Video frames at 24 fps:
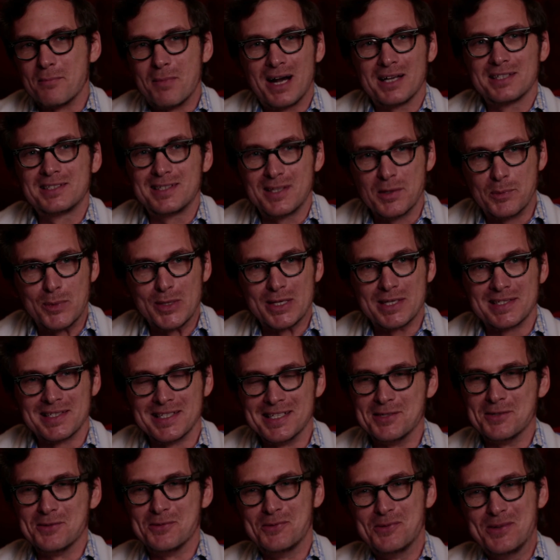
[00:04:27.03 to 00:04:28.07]
a masterpiece
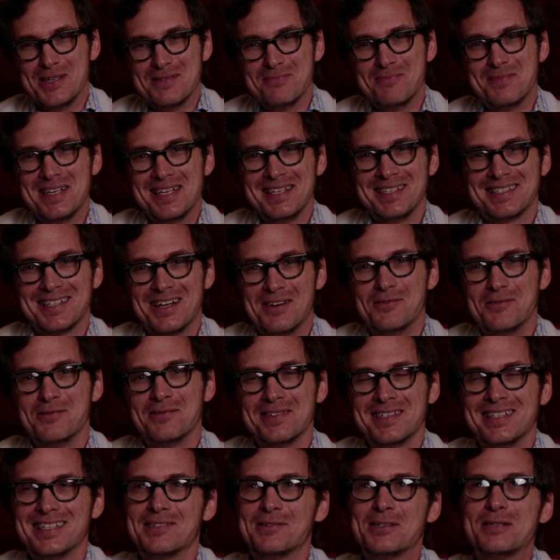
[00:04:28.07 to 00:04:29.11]
and will be
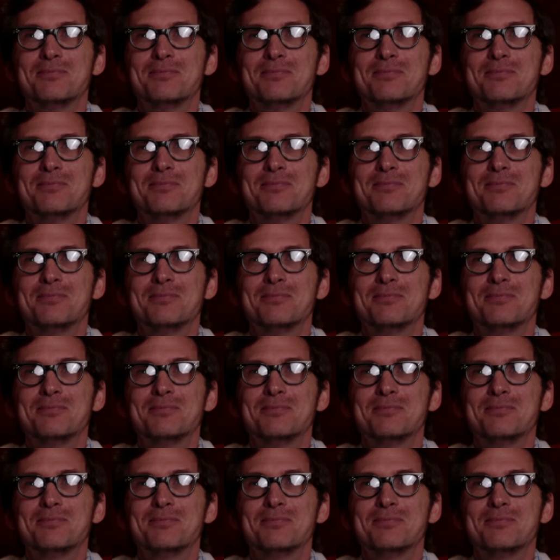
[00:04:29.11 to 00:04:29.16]
something that